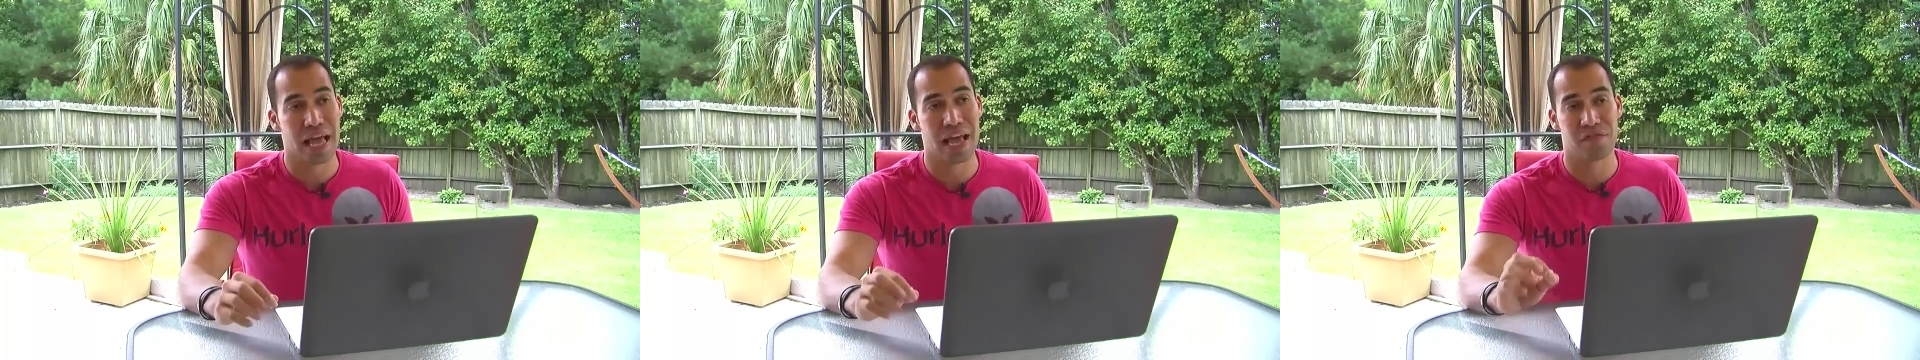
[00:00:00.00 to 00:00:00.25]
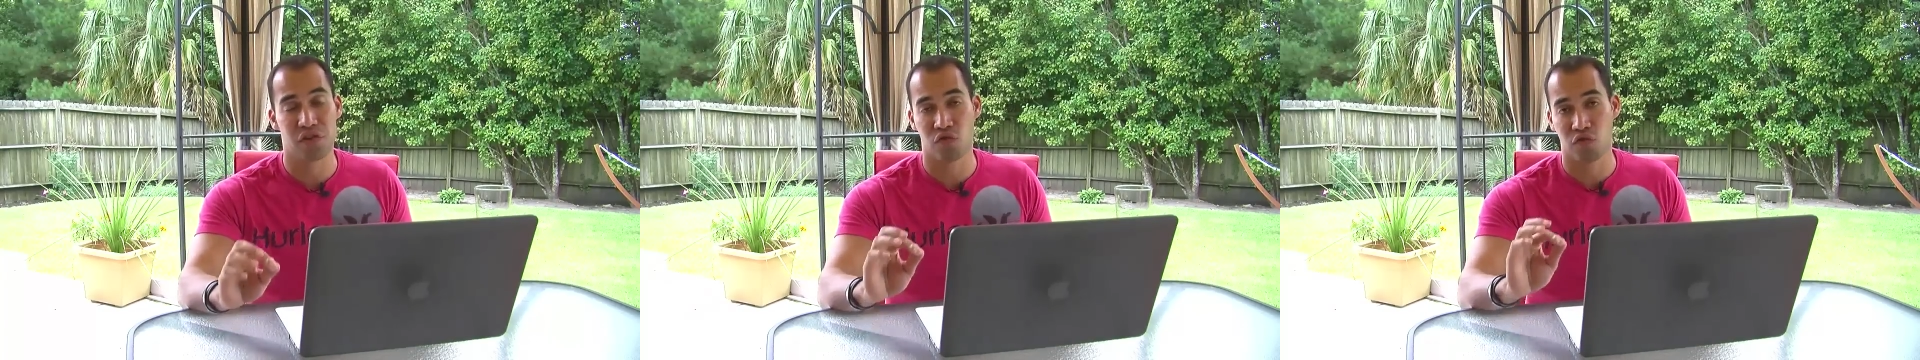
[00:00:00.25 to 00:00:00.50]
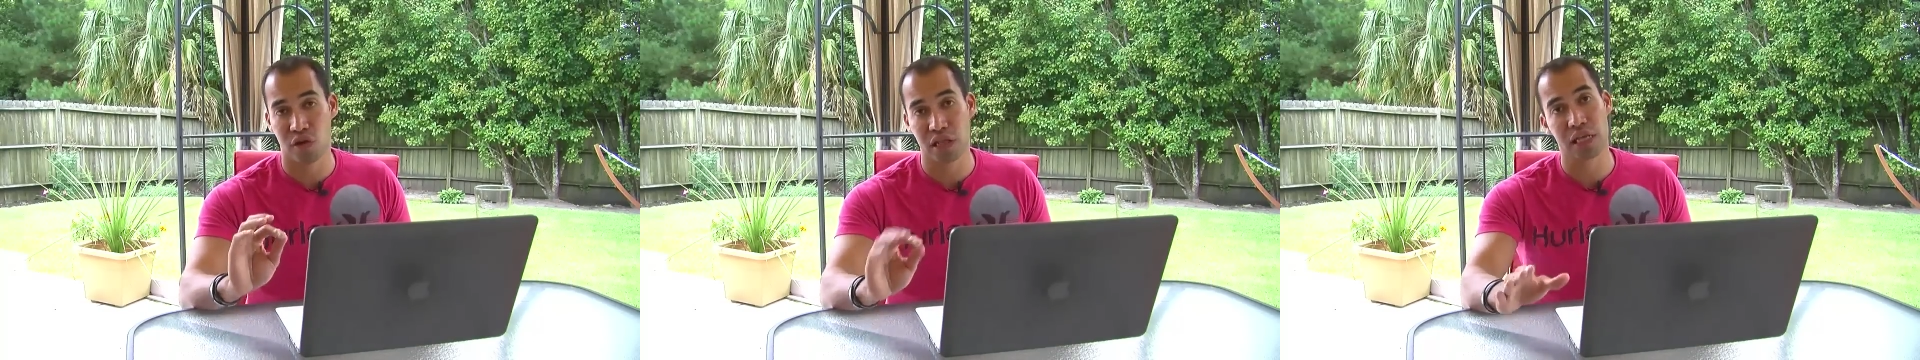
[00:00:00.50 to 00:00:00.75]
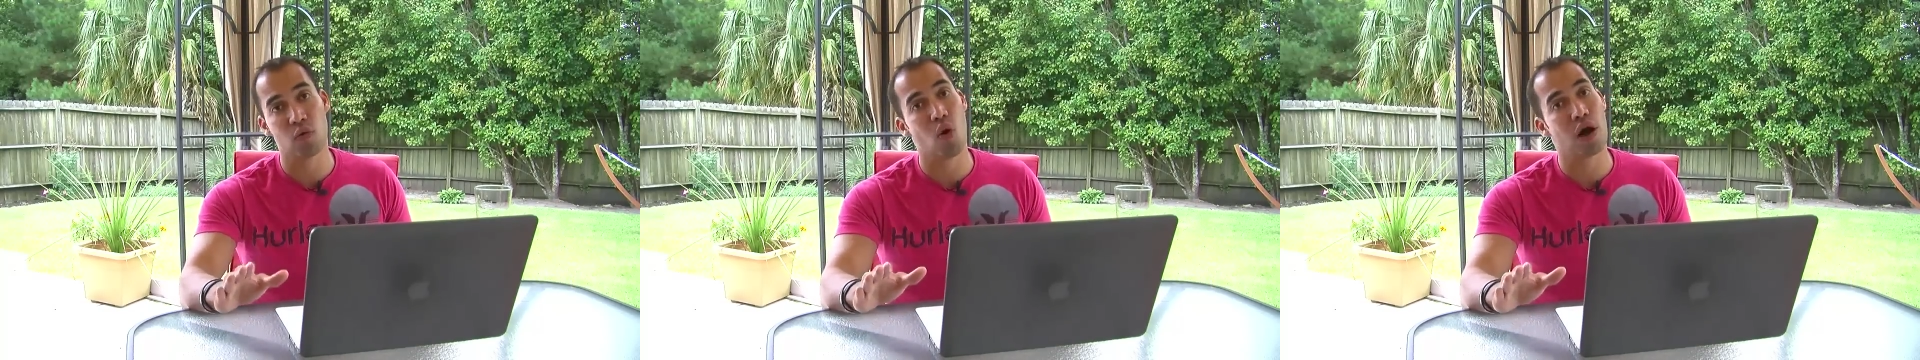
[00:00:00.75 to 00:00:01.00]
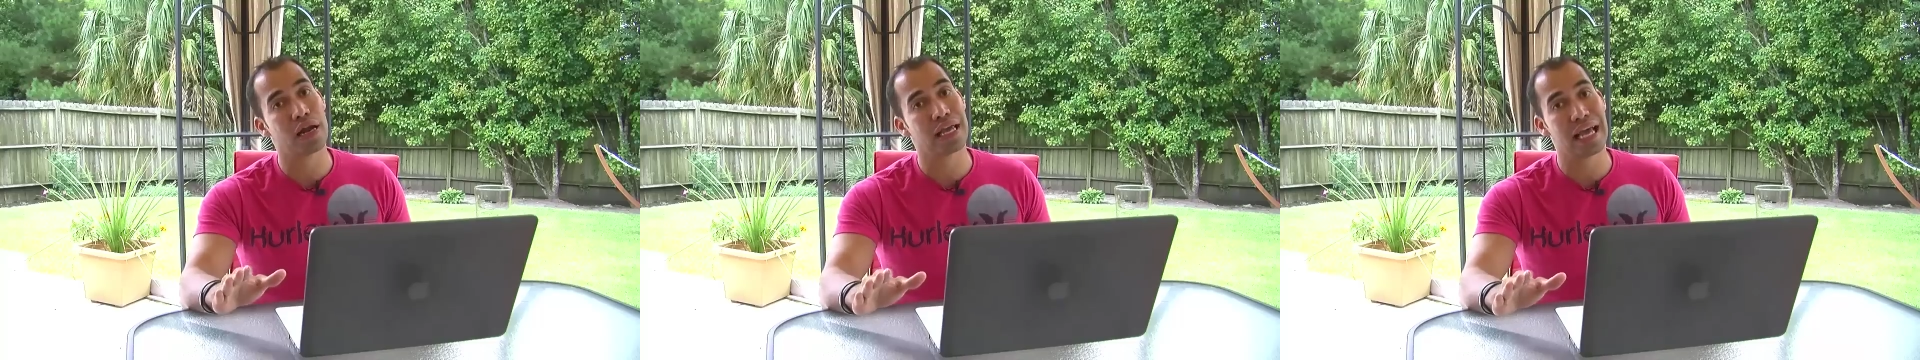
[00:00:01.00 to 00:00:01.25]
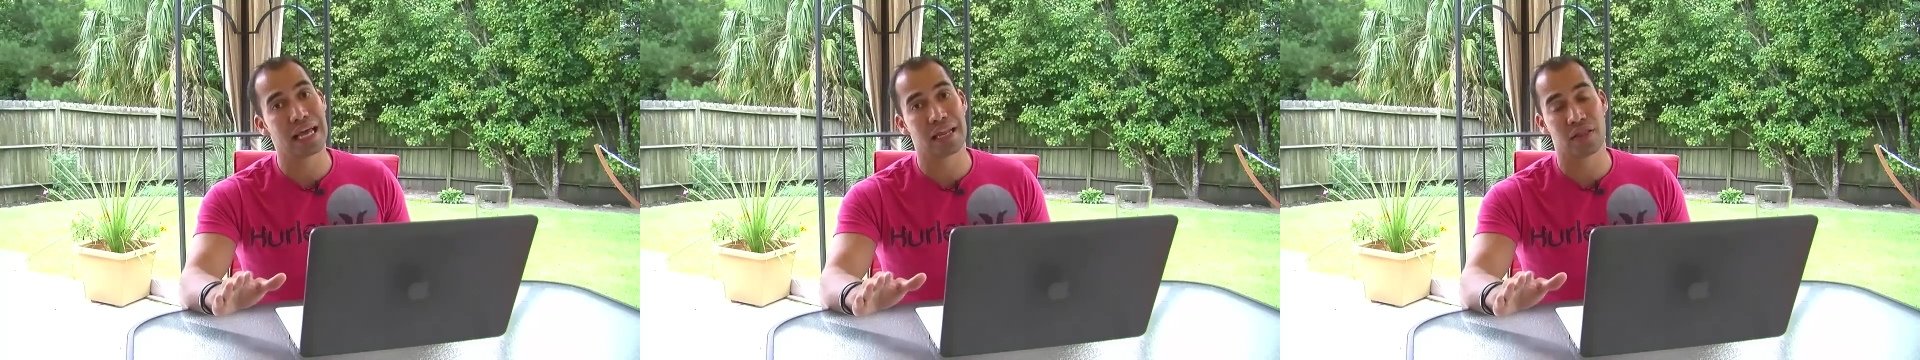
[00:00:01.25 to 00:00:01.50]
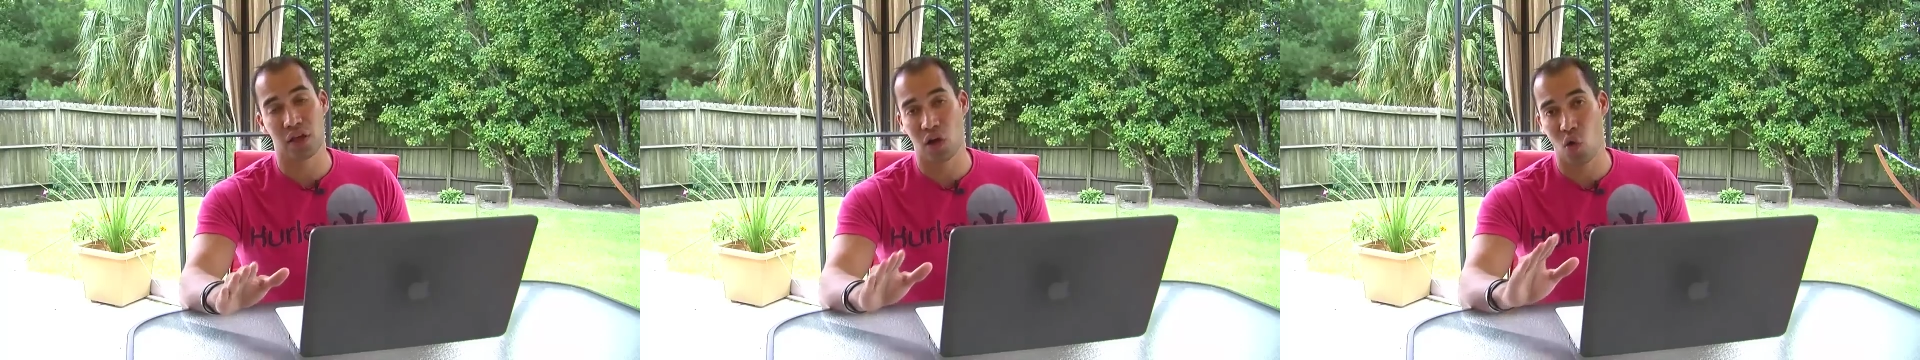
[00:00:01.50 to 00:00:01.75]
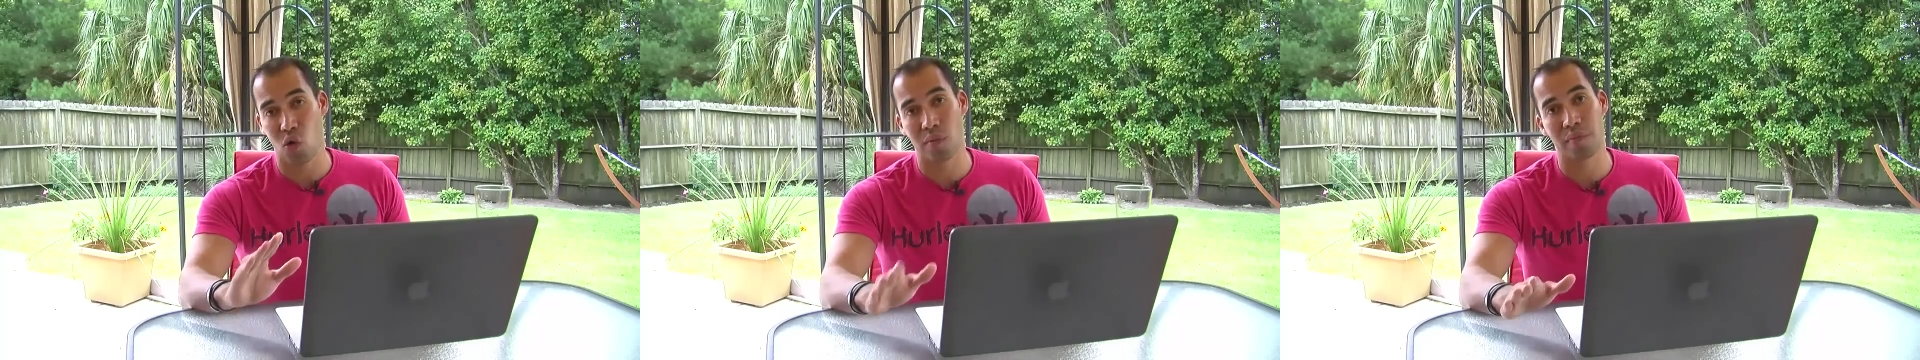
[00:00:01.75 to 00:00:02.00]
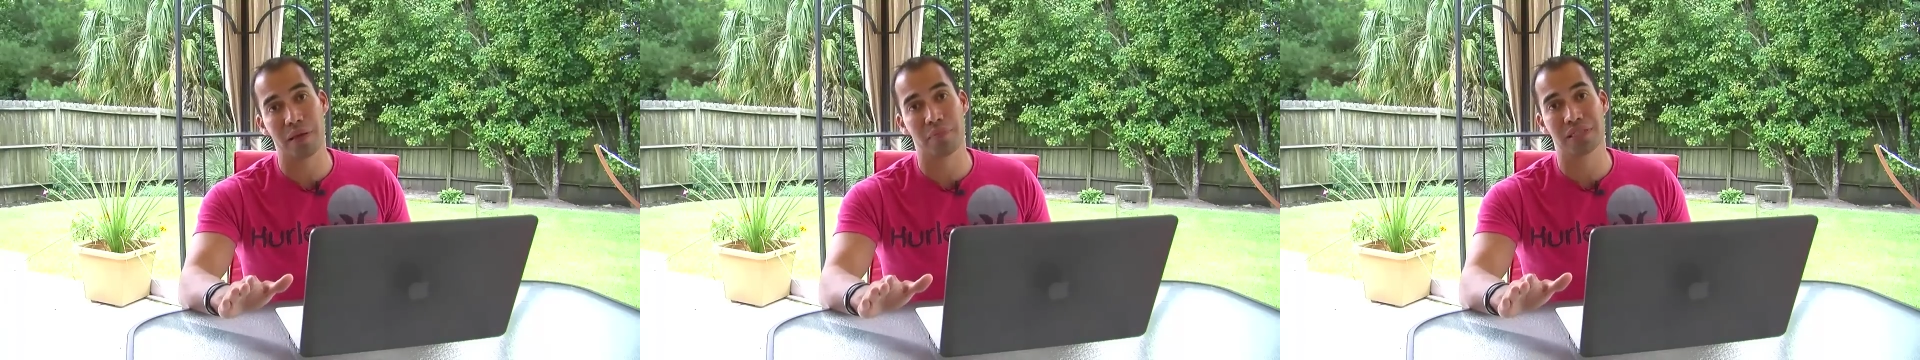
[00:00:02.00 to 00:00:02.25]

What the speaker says: If you really want to get the core meat and